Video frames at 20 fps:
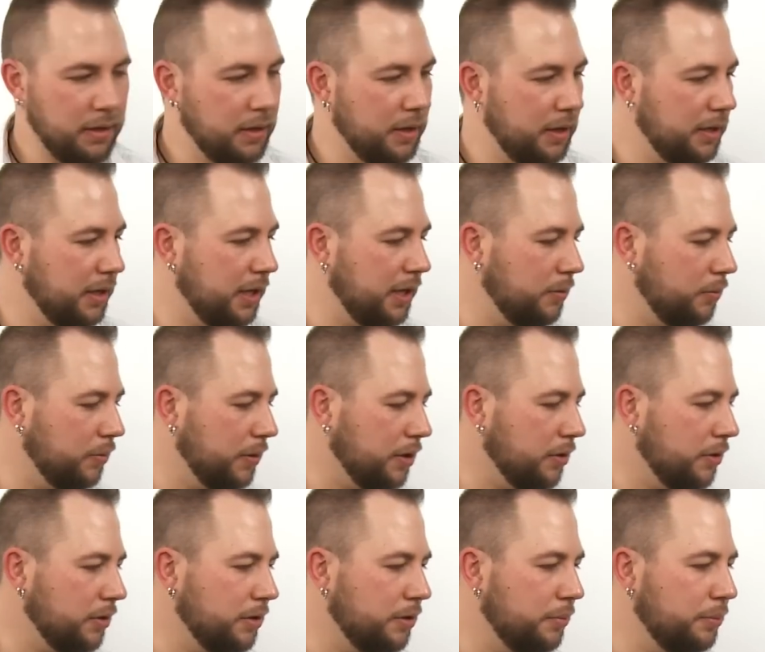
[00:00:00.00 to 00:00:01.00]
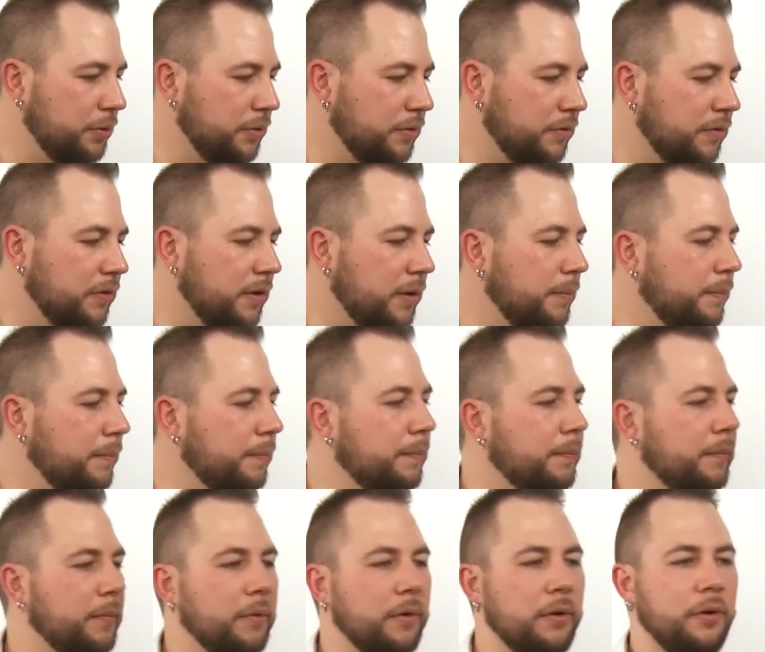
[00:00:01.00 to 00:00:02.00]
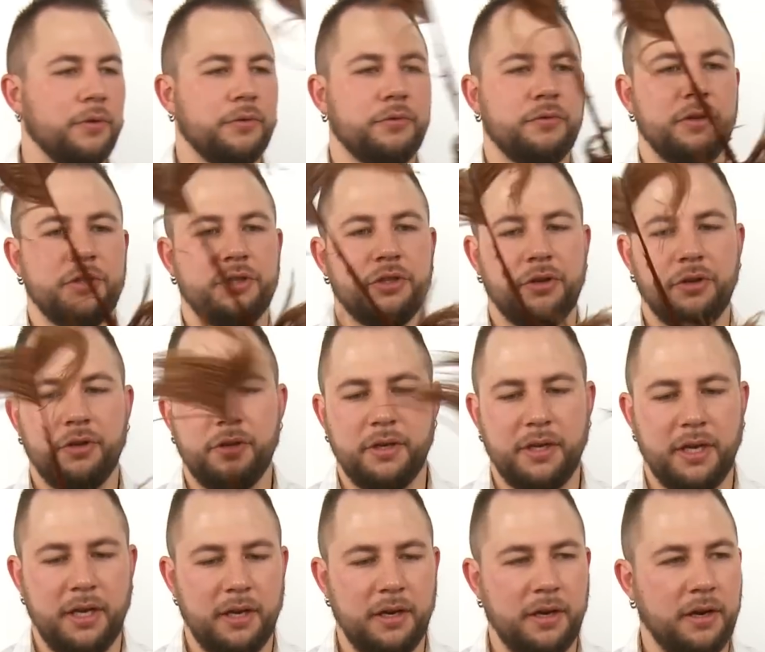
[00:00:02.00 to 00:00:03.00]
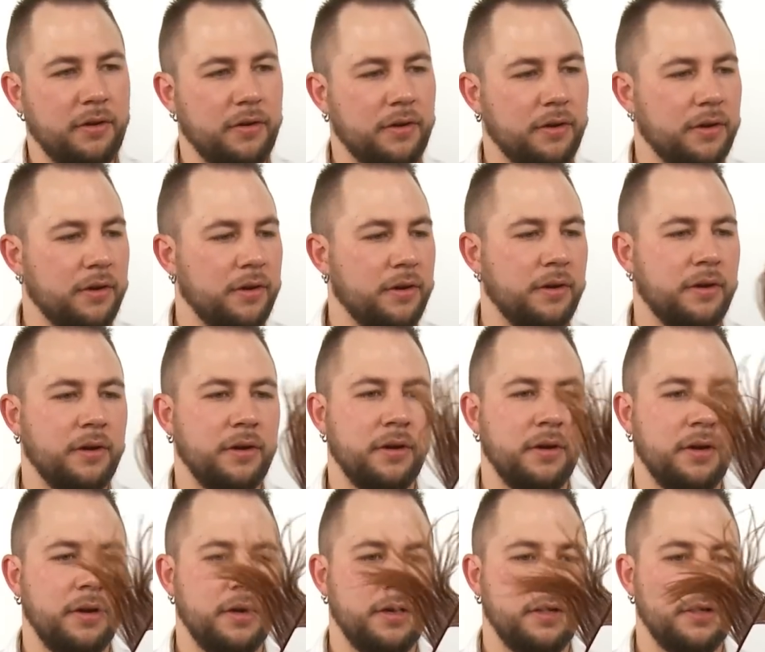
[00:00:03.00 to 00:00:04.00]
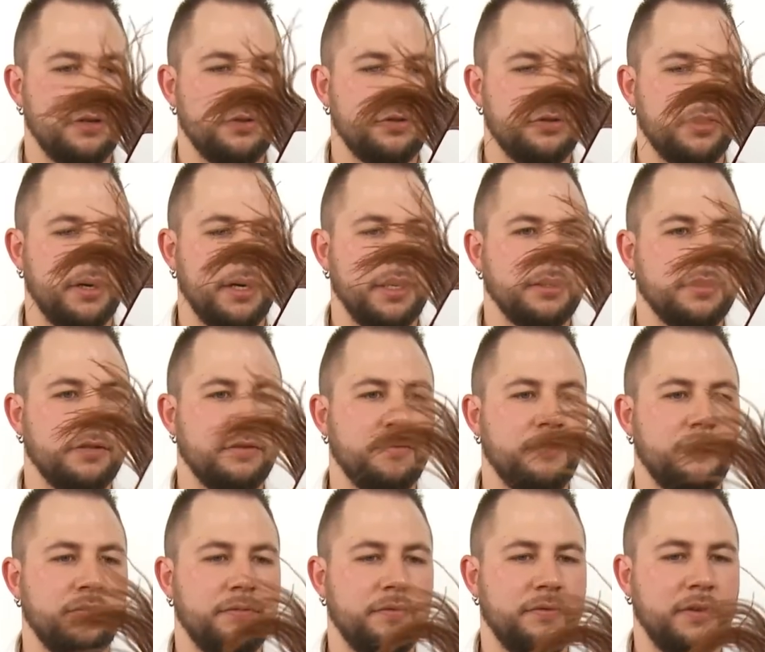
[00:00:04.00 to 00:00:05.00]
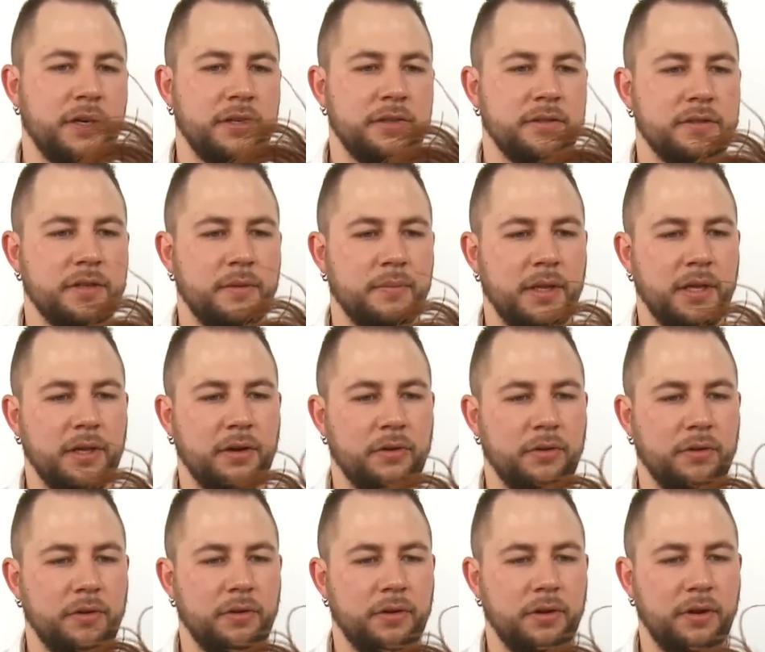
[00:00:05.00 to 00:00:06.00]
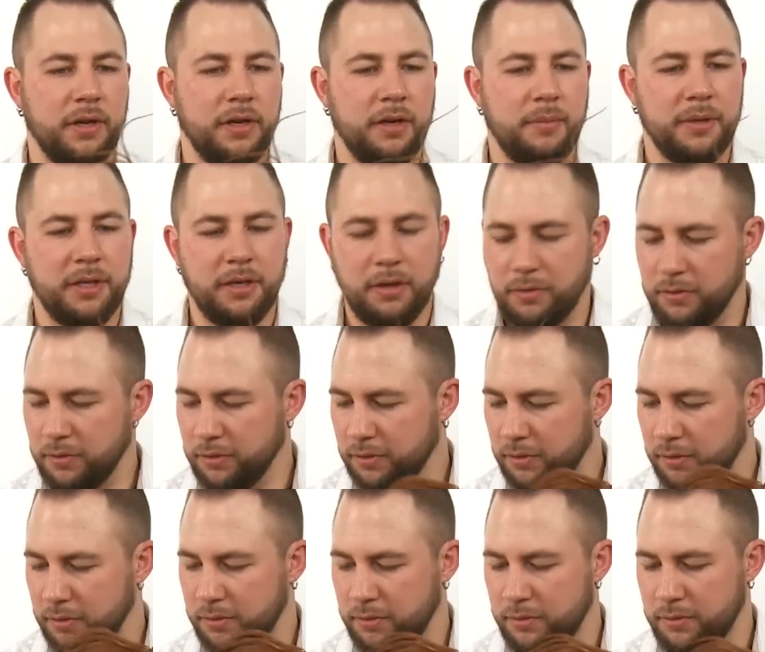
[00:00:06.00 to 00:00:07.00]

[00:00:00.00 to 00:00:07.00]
and then we're going to put some ostrich hurl again here, trying to find some that are a little bit longer,